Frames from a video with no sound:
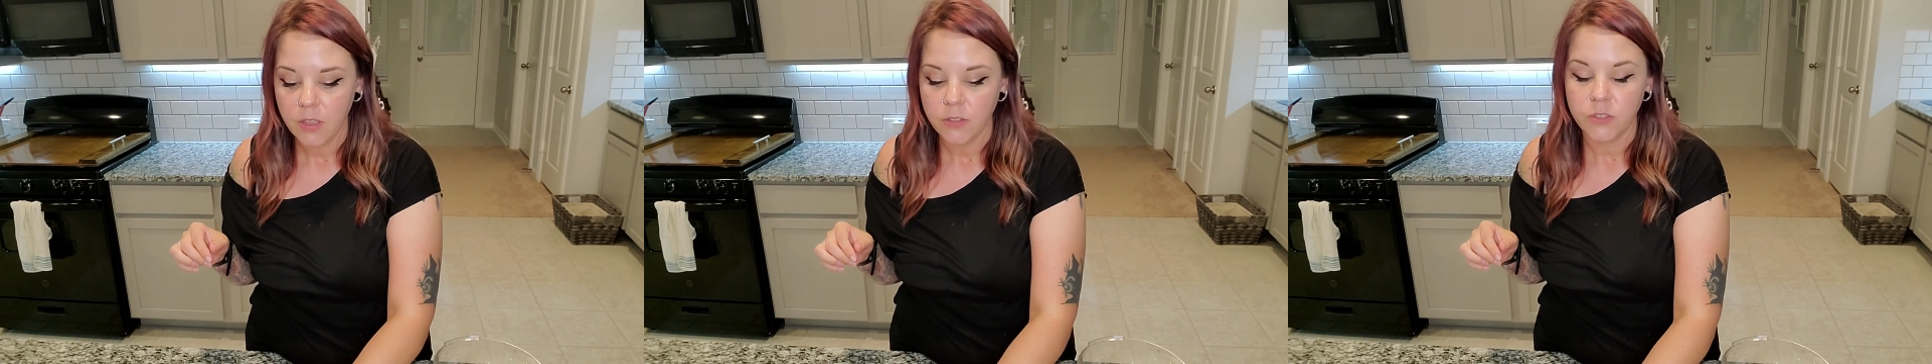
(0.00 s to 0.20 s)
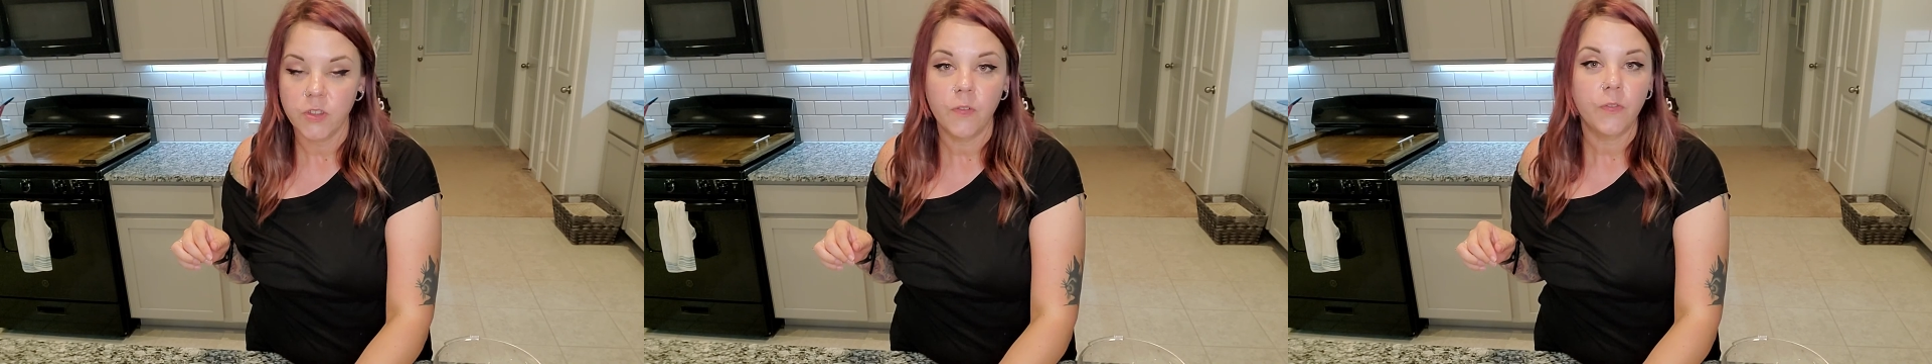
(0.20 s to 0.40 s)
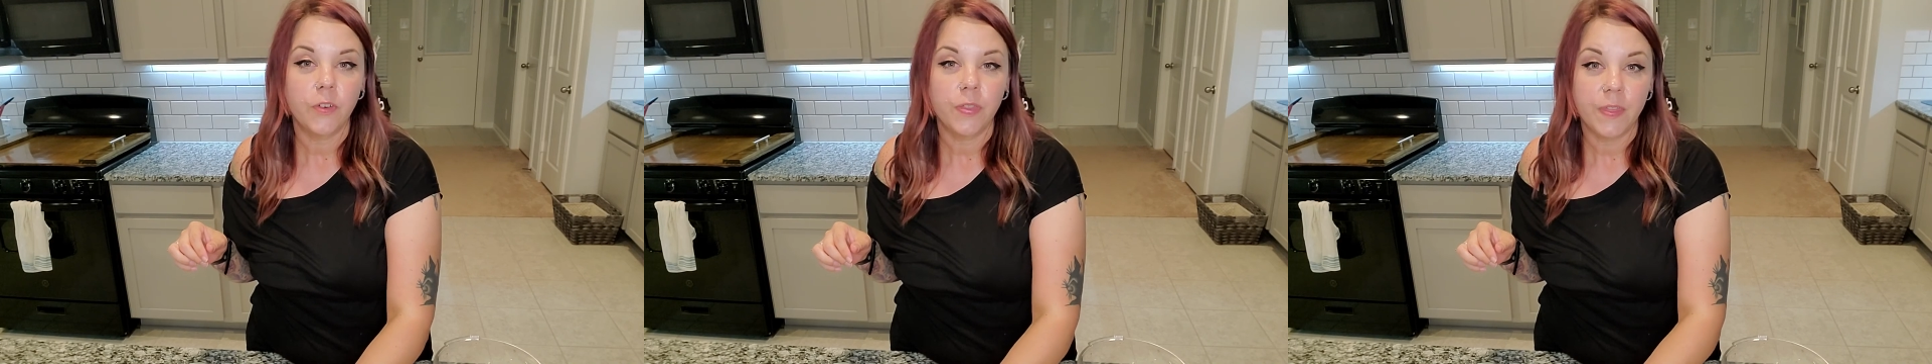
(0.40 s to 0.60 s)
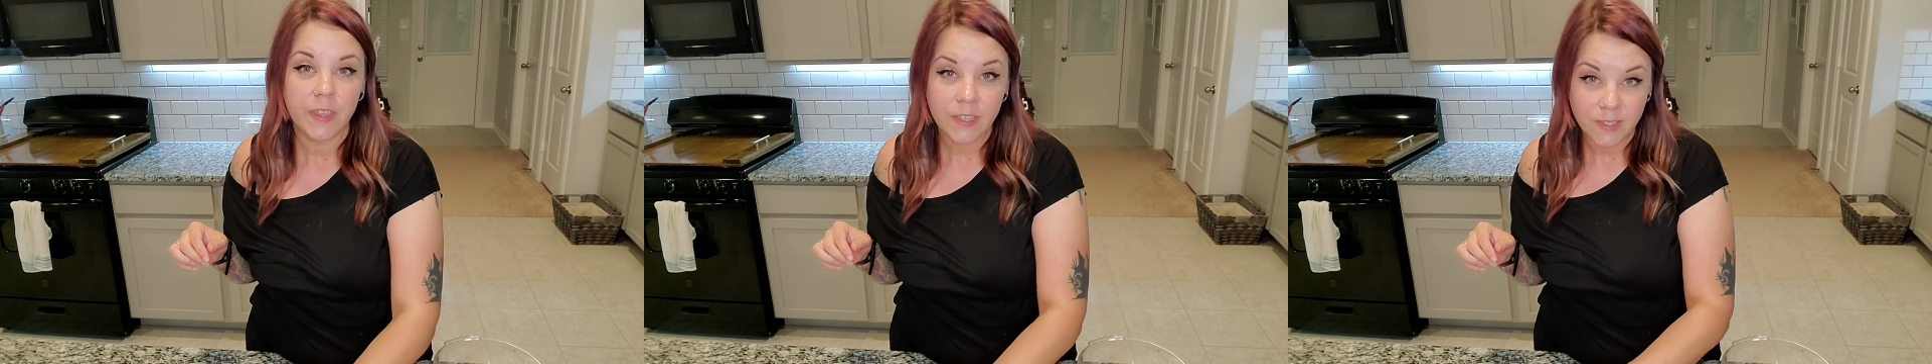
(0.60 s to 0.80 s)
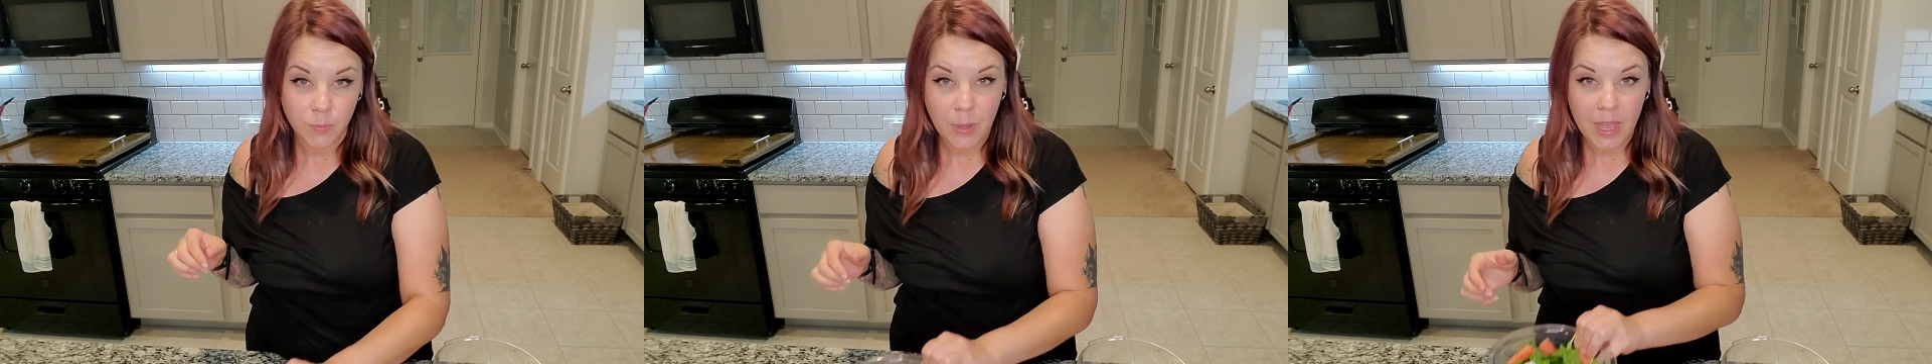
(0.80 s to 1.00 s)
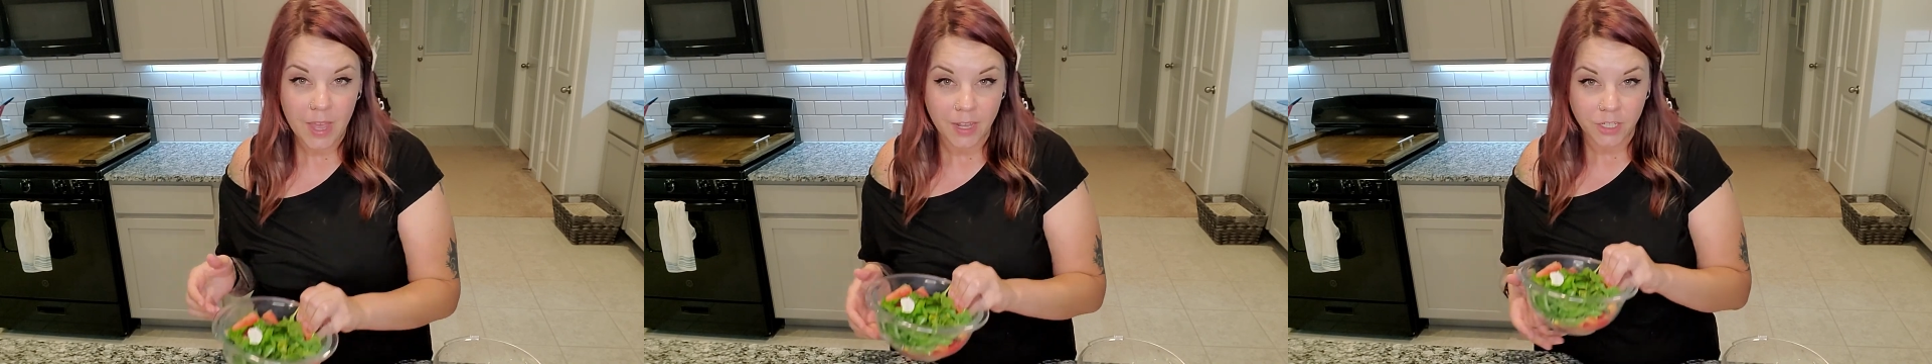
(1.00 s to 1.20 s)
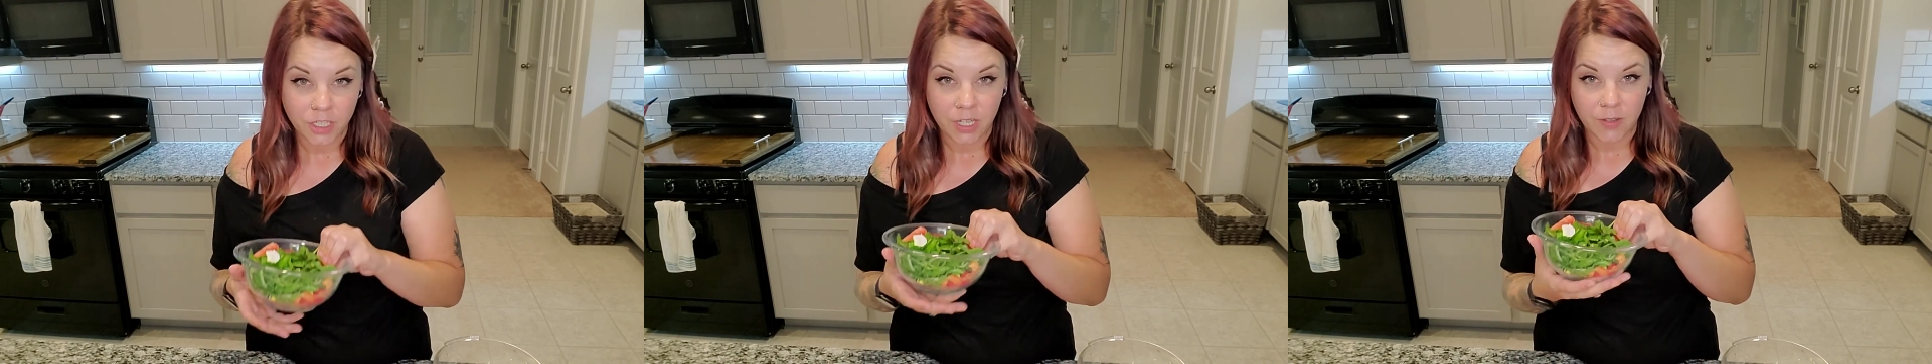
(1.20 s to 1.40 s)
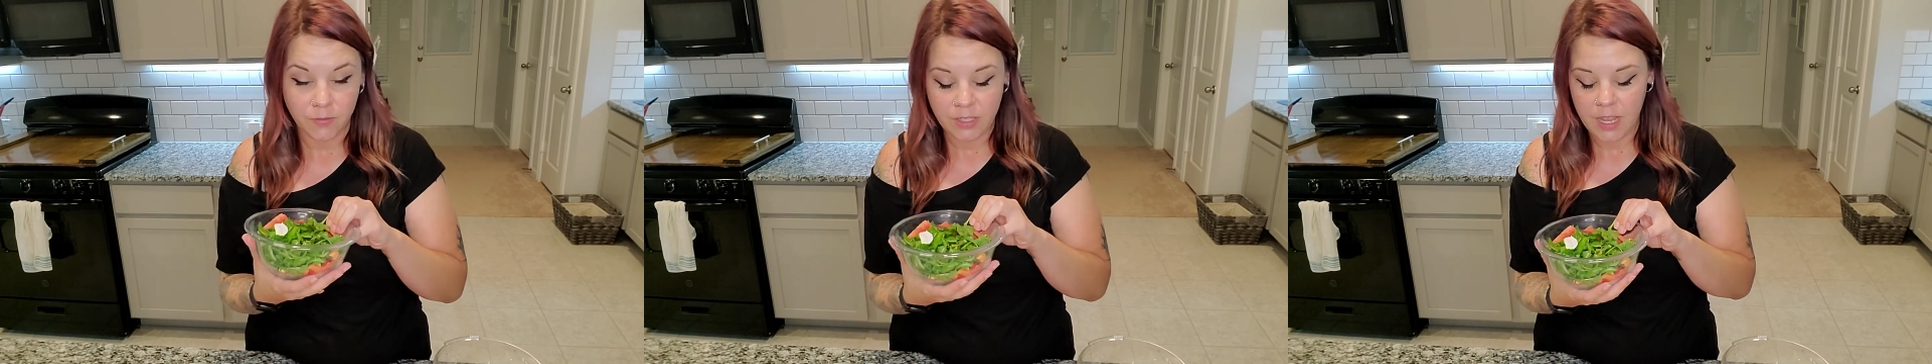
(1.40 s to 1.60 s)
So for this batch
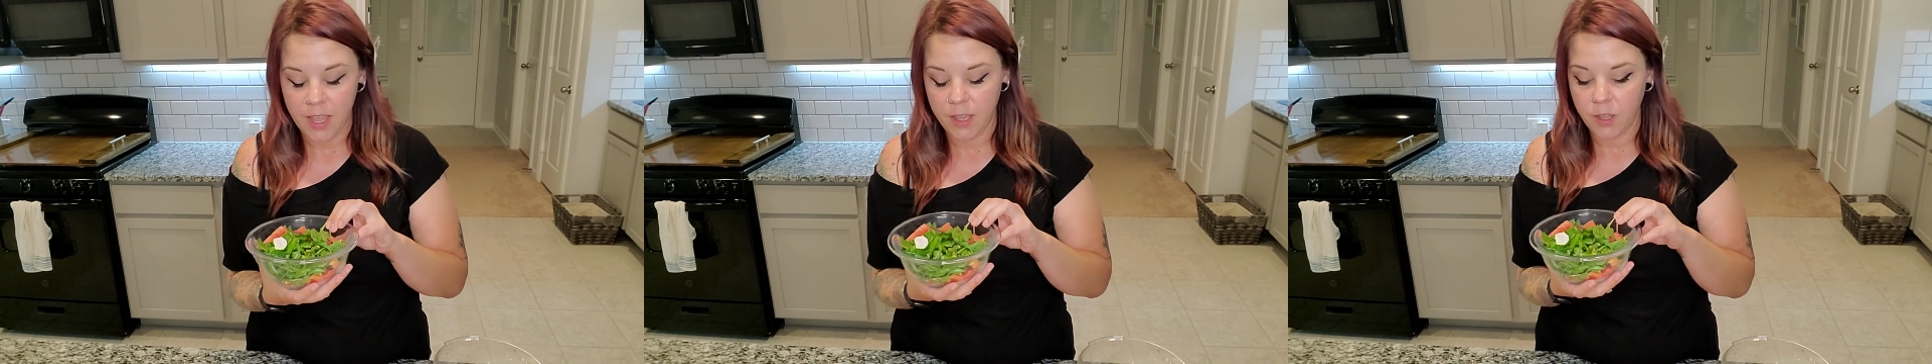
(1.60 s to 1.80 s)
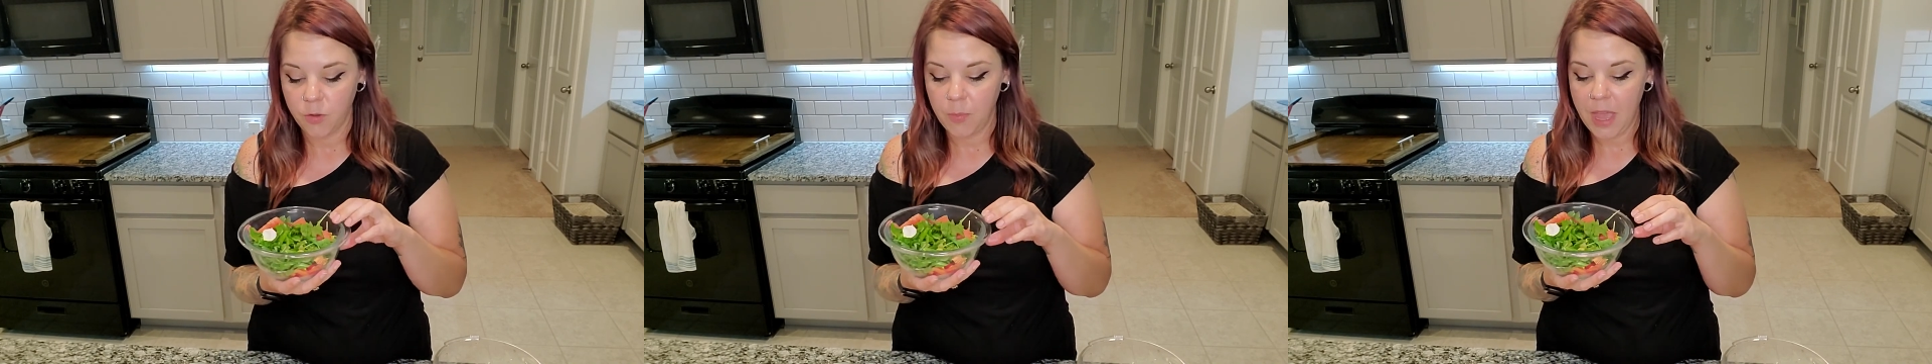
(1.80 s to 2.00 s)
of Tegu